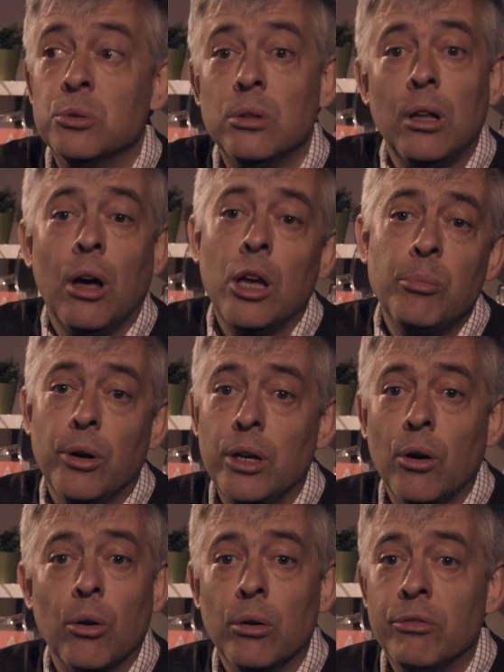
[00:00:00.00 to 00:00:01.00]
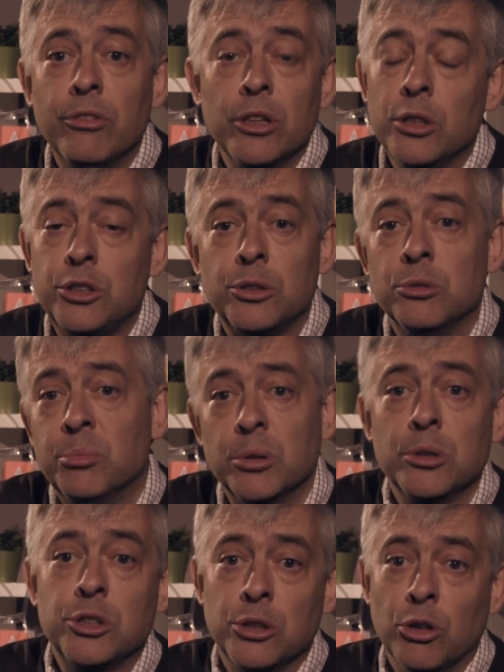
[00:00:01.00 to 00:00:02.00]
library or a virtual
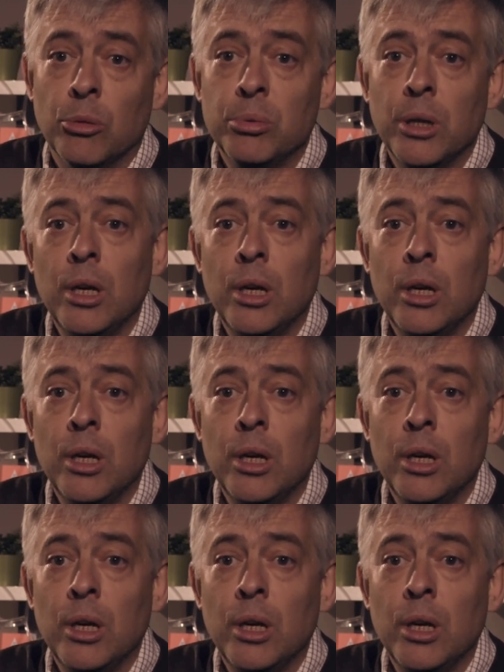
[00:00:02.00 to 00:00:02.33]
bookshop,